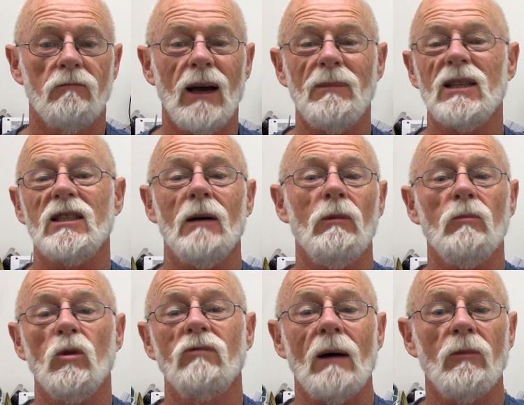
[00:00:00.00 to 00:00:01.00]
Maybe someone
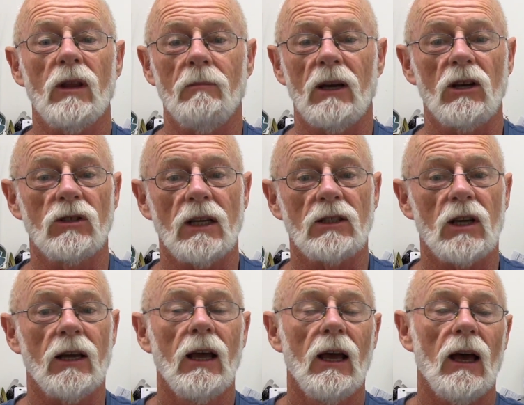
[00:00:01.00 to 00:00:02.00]
will run with it because, as
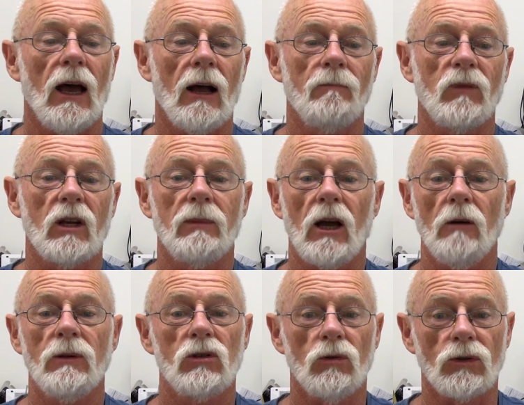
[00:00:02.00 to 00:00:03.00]
I say, it'll be
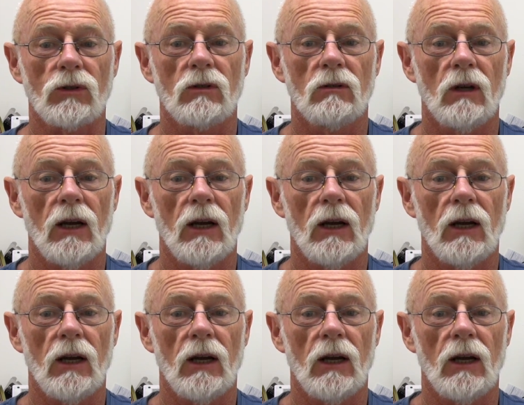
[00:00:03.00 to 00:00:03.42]
open source.